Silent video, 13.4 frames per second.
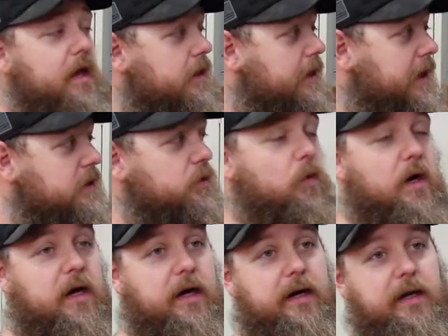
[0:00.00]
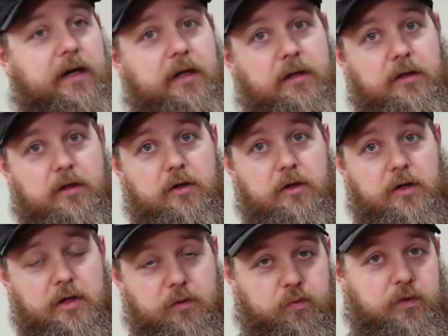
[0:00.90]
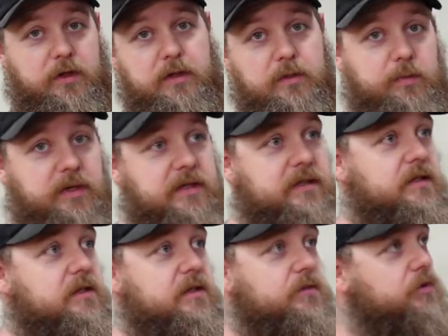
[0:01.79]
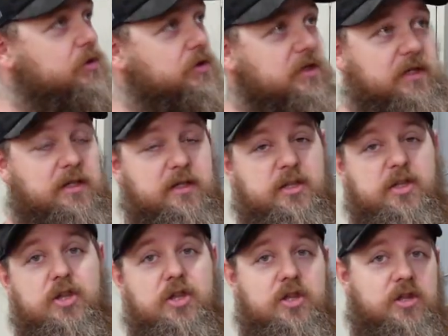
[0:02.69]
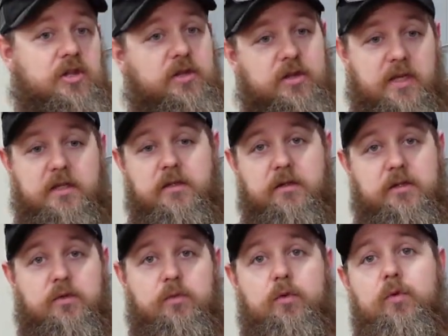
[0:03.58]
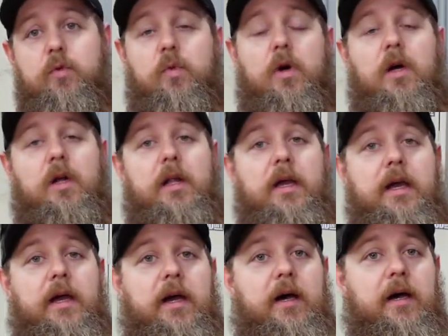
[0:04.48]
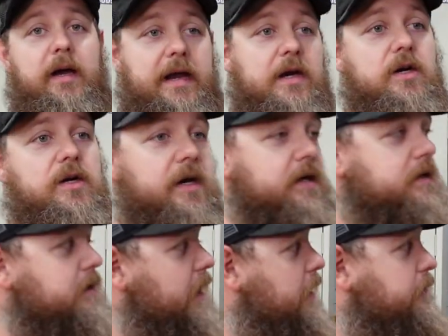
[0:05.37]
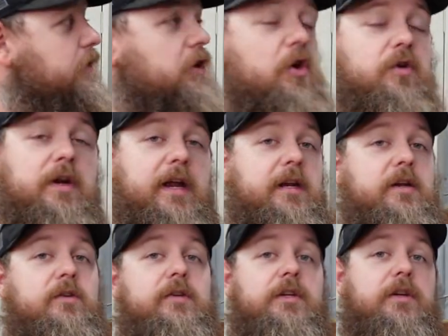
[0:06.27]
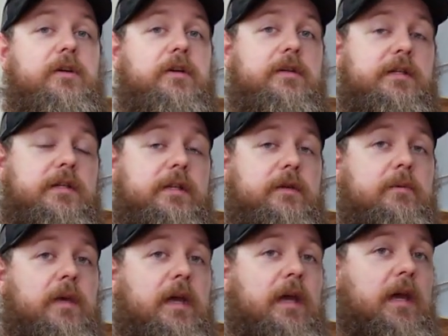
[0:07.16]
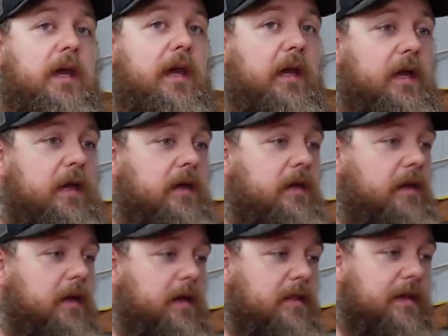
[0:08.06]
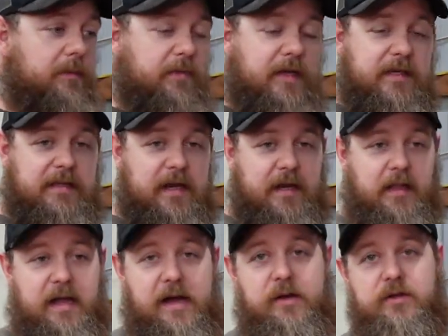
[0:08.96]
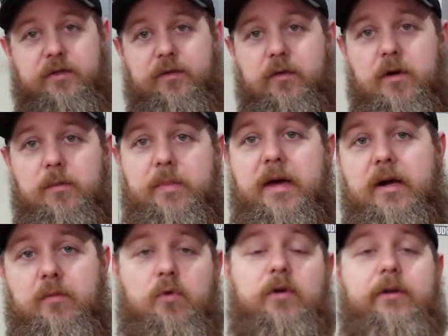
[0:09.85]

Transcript: That's why, in the really big systems, you see these thin, smooth wall air ducts that have no 90-degree turns in them, and because that allows for better, more